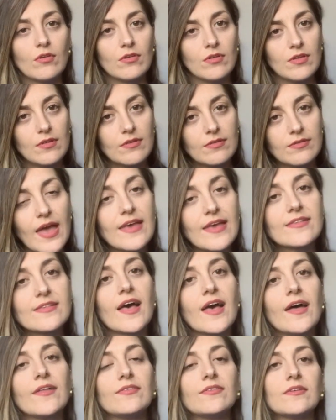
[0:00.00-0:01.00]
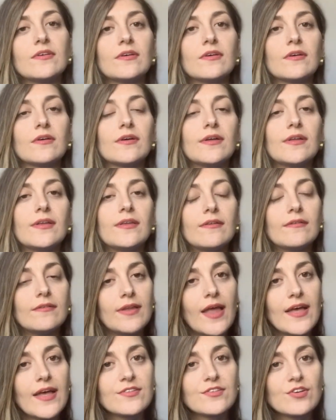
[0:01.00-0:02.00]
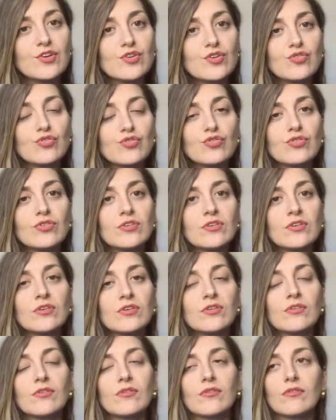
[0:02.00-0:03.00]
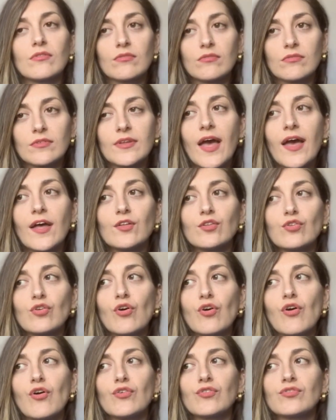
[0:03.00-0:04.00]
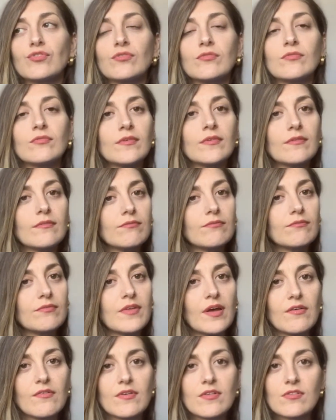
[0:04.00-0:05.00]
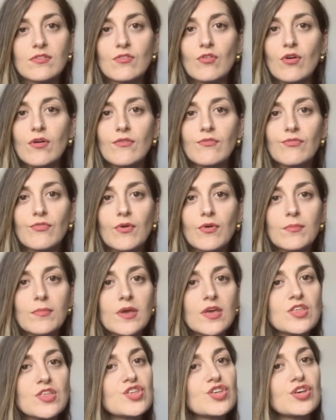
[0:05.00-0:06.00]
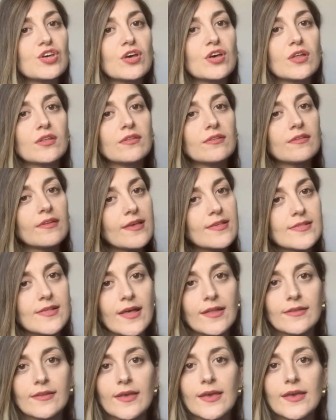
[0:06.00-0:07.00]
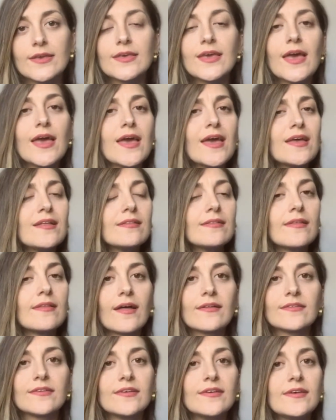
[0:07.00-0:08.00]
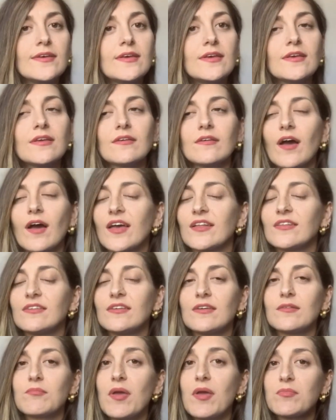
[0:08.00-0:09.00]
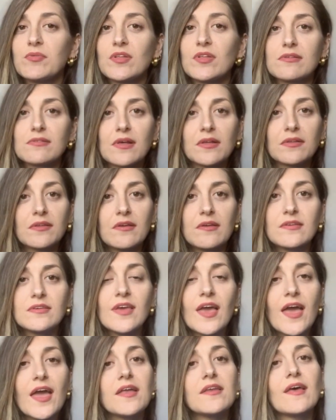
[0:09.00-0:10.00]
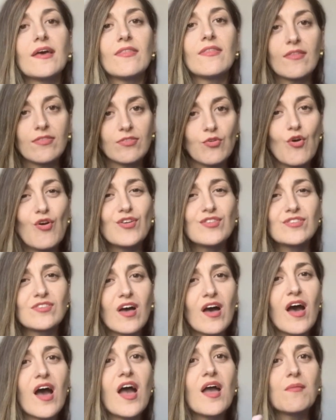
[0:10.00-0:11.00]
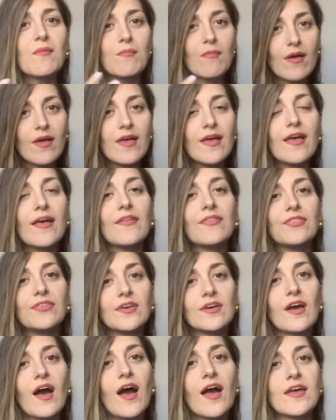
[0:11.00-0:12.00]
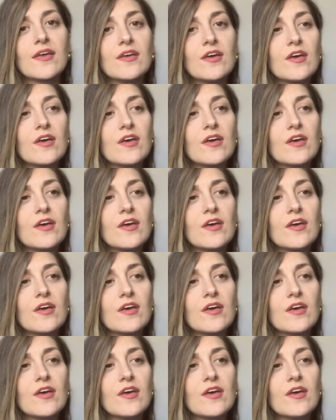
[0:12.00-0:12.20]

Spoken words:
they sent the letter to the landlord. There was no information. They sent again, nothing. I think maybe they sent again, and third time the guy